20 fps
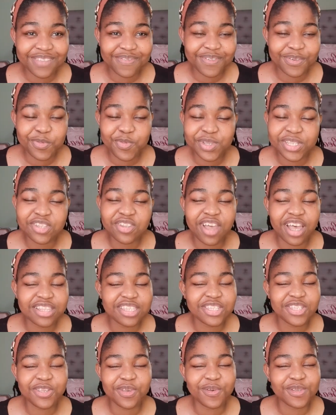if it was
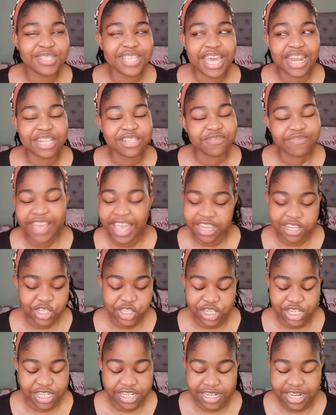not to your
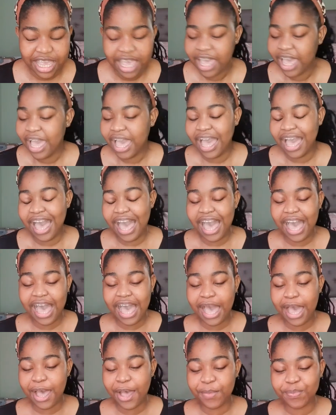satisfaction.
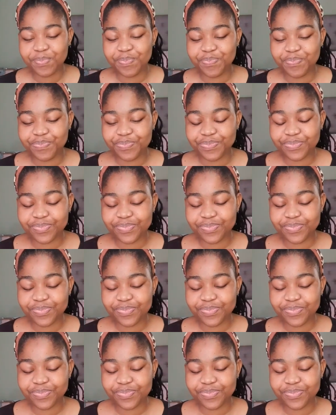Yeah.